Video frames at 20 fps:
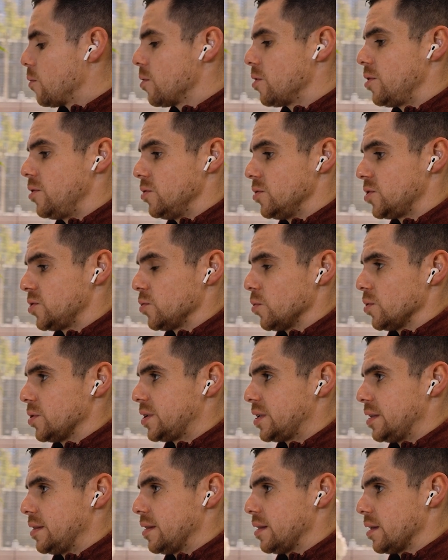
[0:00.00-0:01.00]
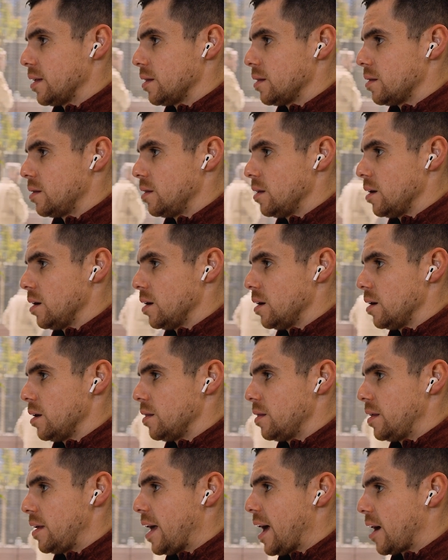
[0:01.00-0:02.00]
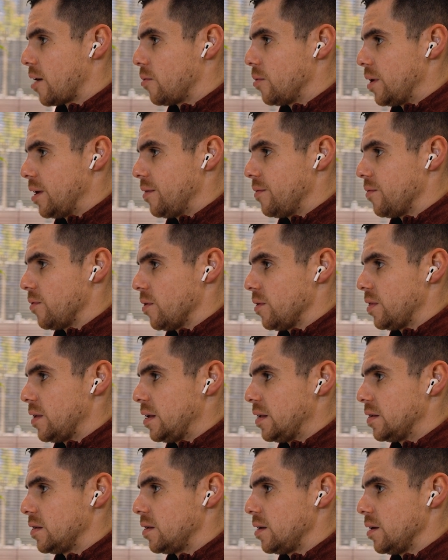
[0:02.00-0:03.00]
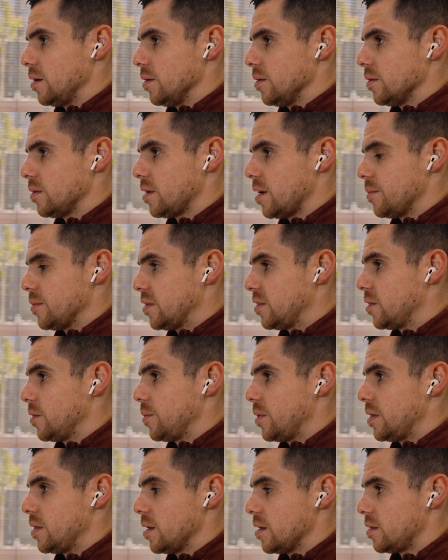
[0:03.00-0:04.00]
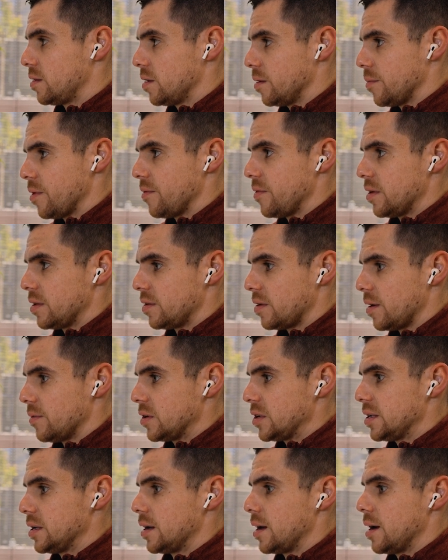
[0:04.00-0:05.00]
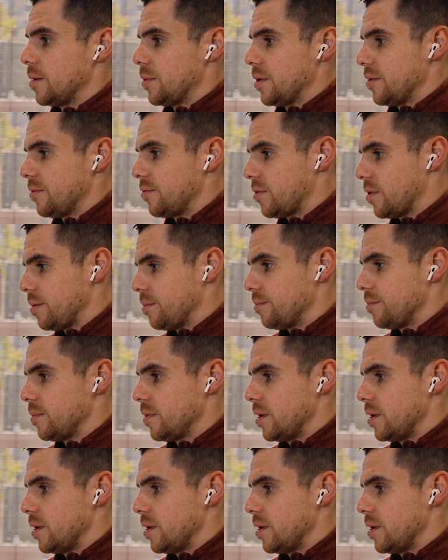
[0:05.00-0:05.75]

are you sourcing the equity for these deals? I'm assuming that some of it's obviously coming from